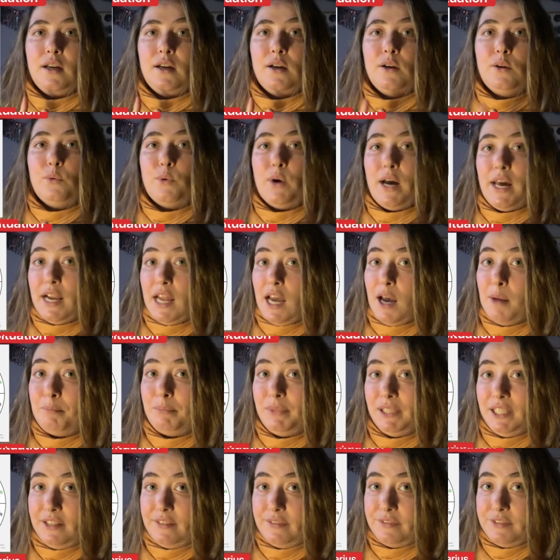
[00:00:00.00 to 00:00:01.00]
What
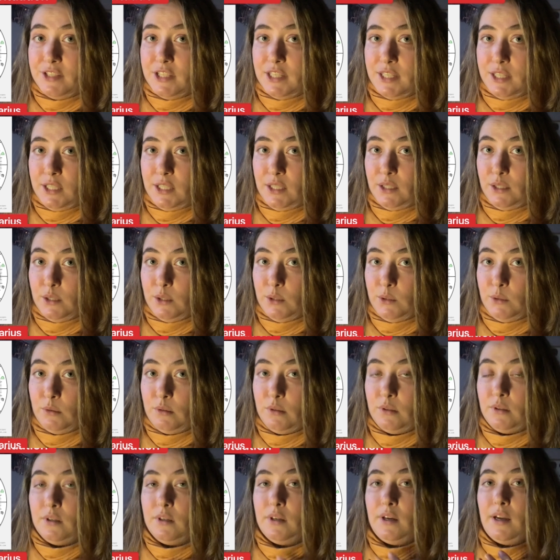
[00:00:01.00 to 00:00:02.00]
uplifts
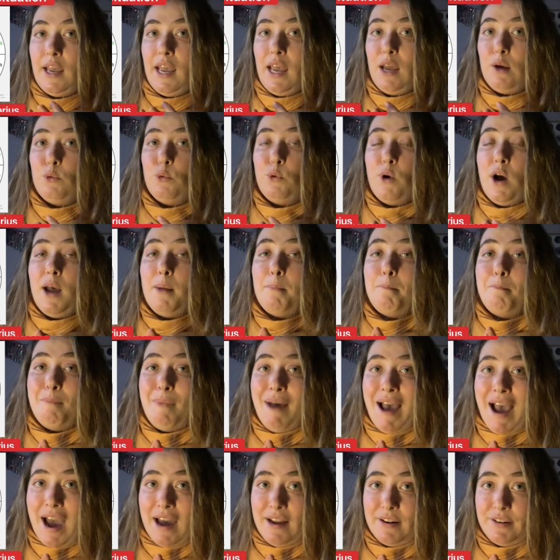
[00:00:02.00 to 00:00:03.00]
you? And what
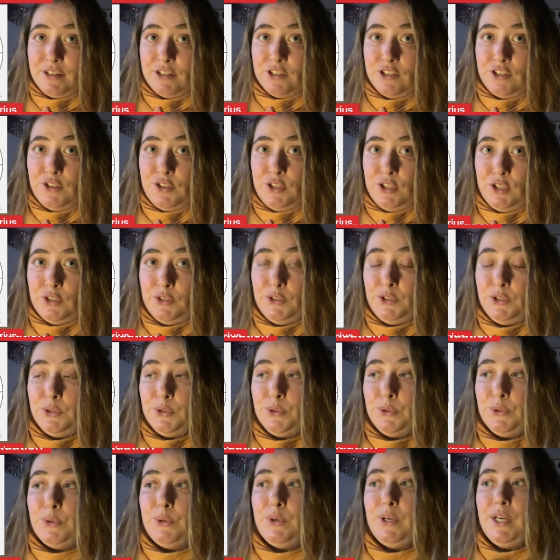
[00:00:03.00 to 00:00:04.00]
matters to
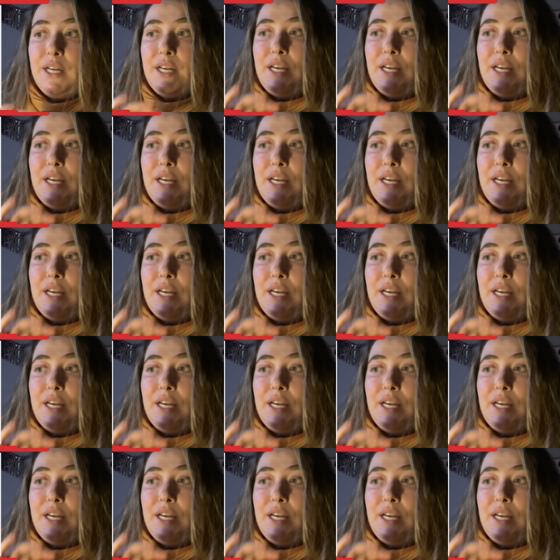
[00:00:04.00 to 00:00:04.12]
you?